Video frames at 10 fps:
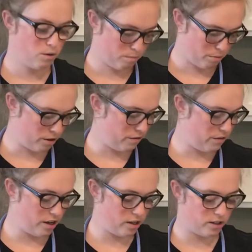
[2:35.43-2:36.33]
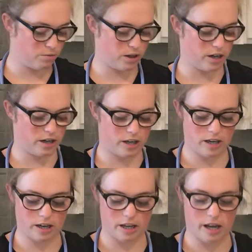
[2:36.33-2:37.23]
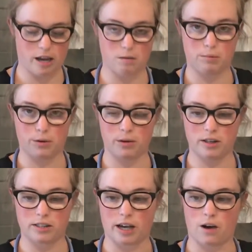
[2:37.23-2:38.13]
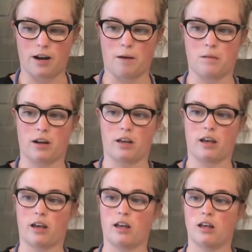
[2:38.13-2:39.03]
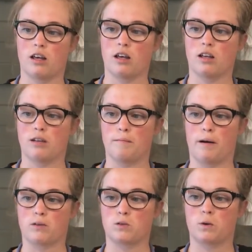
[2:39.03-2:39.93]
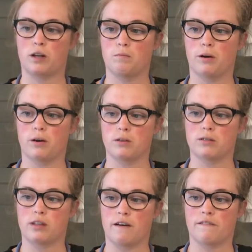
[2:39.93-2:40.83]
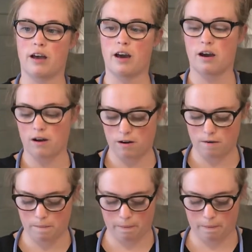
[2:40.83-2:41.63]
Perfect. We're gonna kink it again, pull this out, and I'm gonna get about 20 mils of air,